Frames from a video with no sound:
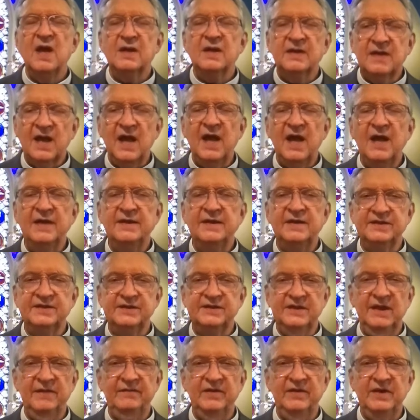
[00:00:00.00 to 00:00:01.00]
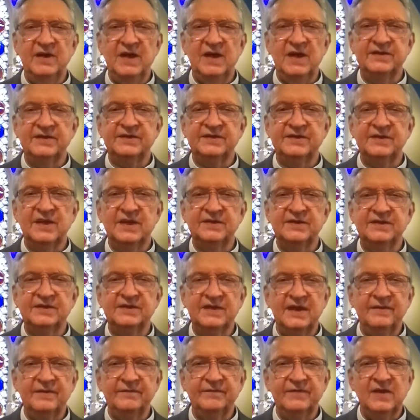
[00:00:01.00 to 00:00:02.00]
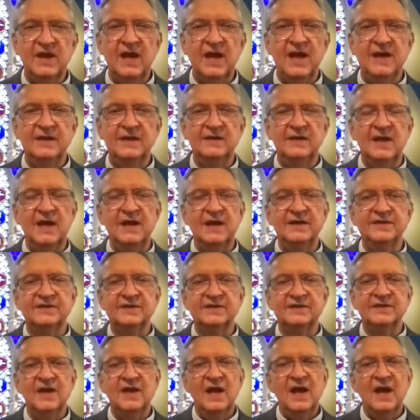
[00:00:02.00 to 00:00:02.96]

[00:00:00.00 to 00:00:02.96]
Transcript: God is giving us a set of guidelines,